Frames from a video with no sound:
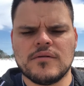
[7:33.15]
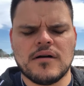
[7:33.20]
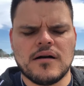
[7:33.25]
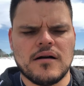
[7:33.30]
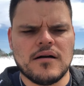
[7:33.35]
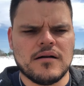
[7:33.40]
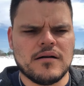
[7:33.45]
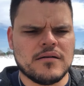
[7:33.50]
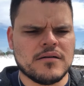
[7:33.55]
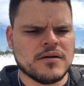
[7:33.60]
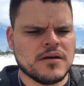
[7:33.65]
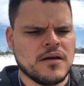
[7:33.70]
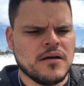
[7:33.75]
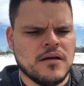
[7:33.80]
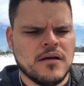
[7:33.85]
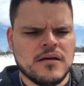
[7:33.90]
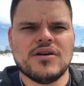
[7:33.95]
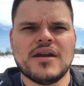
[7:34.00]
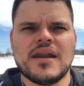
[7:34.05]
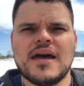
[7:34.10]

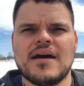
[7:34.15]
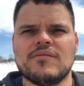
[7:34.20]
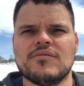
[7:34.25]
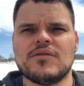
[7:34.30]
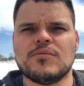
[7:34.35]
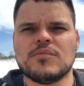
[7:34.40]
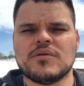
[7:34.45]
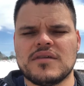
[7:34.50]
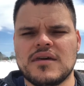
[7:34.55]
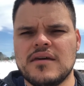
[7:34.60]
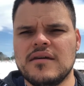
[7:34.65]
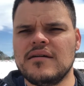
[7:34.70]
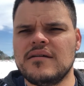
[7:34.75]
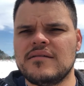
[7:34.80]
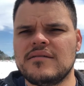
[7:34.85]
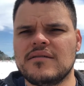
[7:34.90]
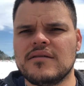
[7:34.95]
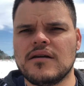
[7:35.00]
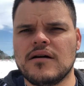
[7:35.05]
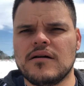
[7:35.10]
You're going to have some with
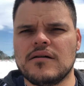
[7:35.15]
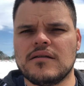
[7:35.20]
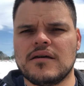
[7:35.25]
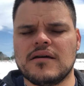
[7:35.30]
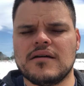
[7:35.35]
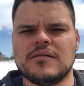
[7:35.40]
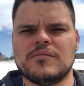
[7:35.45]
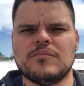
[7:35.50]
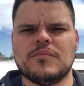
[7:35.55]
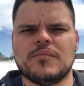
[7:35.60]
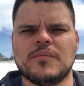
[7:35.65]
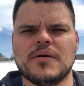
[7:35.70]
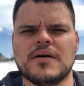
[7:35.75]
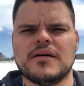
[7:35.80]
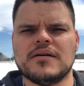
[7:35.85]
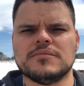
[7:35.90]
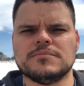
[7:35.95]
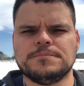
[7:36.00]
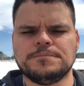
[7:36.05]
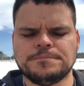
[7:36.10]
kids and all that,
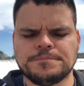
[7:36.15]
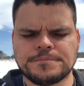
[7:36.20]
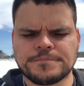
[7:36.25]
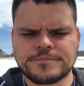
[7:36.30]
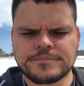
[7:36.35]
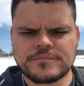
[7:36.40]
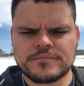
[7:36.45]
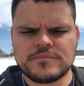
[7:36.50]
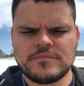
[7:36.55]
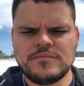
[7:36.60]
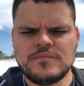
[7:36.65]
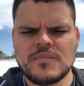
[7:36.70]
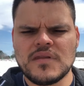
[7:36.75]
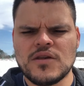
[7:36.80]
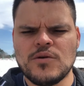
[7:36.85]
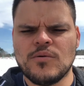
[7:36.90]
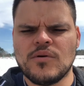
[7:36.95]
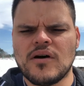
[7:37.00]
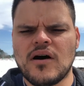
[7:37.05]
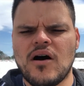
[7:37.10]
but
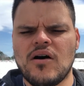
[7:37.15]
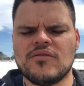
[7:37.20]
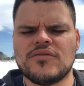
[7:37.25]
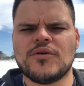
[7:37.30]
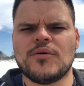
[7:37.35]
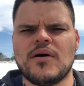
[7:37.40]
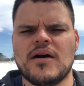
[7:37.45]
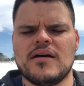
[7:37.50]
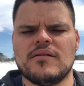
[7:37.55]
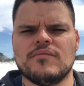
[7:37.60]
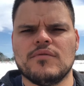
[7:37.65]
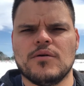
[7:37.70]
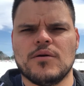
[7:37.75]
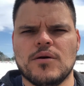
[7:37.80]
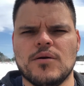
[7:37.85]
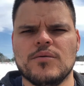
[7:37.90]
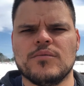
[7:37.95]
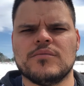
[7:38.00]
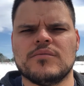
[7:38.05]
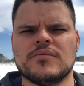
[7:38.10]
you want to also have your own.